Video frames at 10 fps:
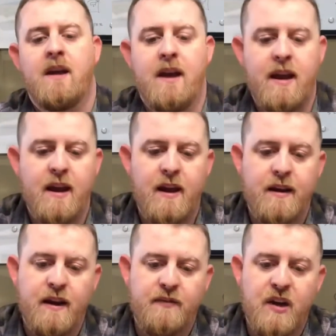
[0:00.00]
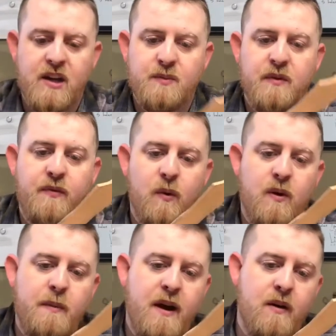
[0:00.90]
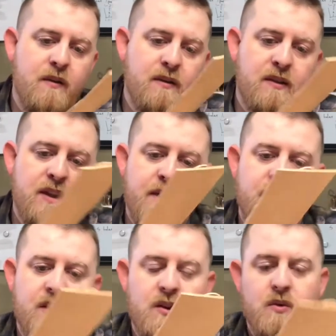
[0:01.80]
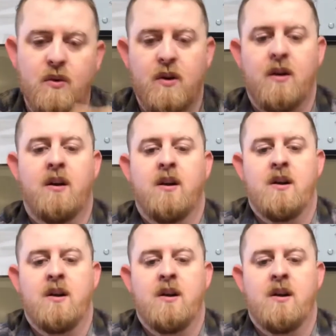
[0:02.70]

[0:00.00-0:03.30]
and I've talked before about letting your